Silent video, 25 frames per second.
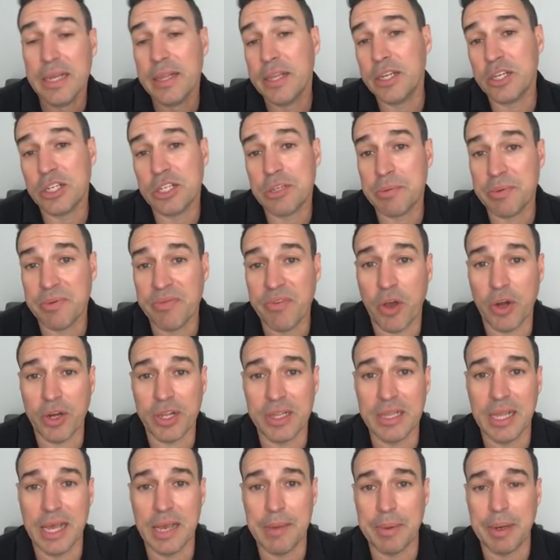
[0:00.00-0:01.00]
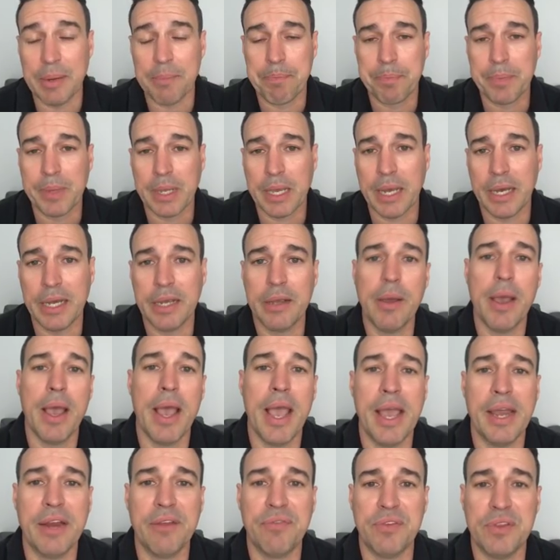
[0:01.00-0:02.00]
then you should be voting Labor, okay?
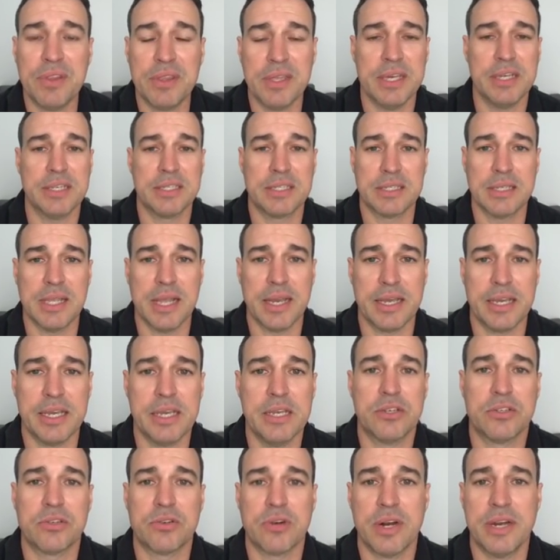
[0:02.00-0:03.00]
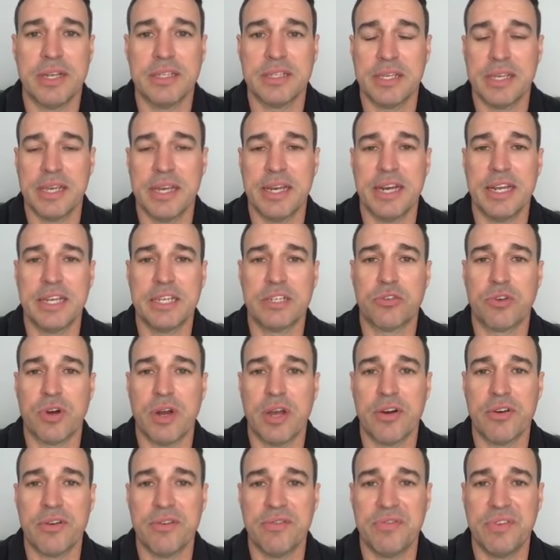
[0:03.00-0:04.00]
And if you think slugging Australians an extra
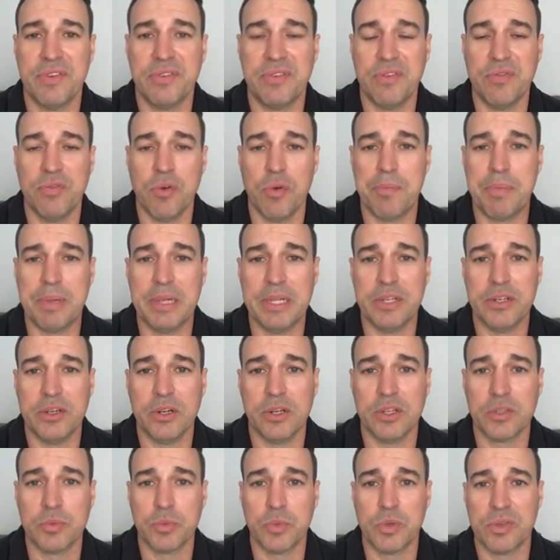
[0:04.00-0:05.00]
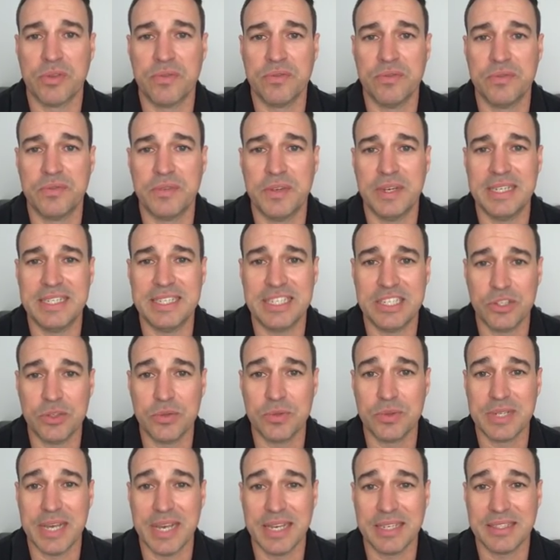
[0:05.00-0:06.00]
$154 billion worth of
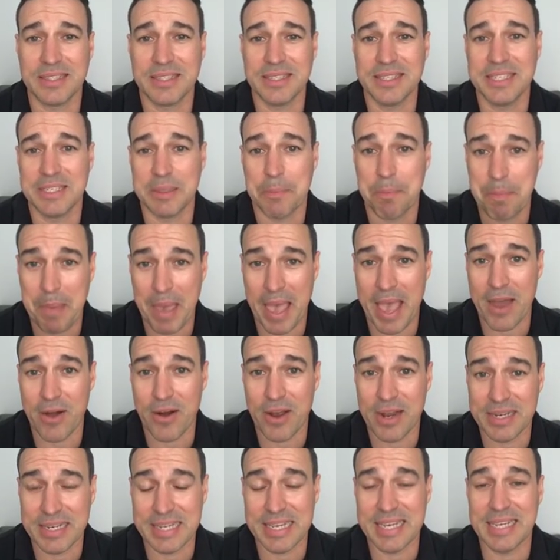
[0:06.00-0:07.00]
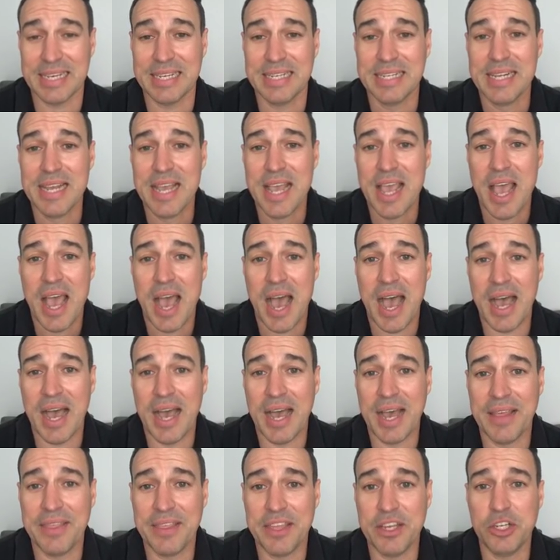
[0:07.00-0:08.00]
additional tax is a bad idea,
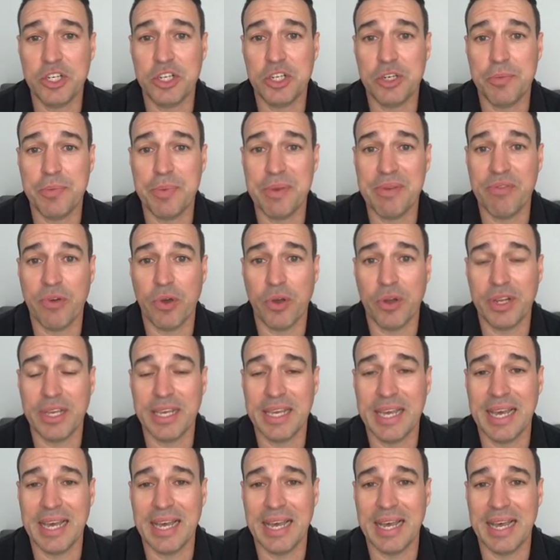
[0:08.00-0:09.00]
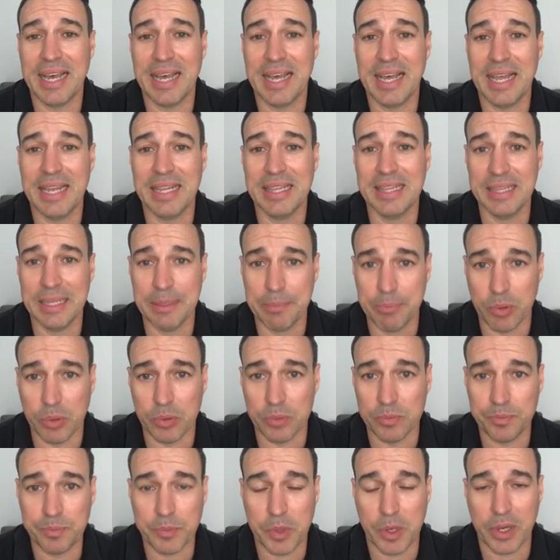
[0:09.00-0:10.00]
then you should be voting a
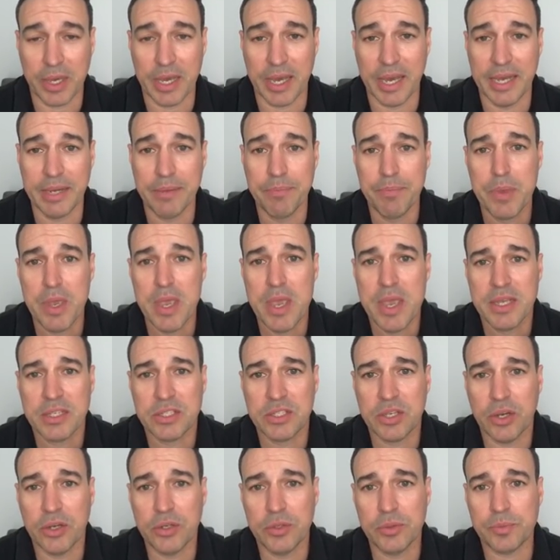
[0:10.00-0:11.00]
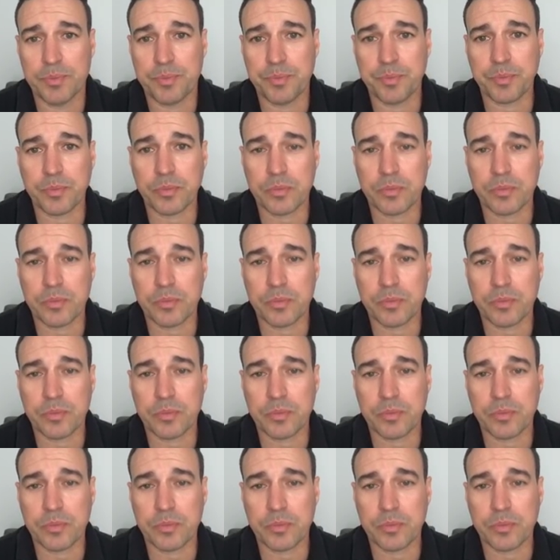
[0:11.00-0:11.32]
Liberal, okay? So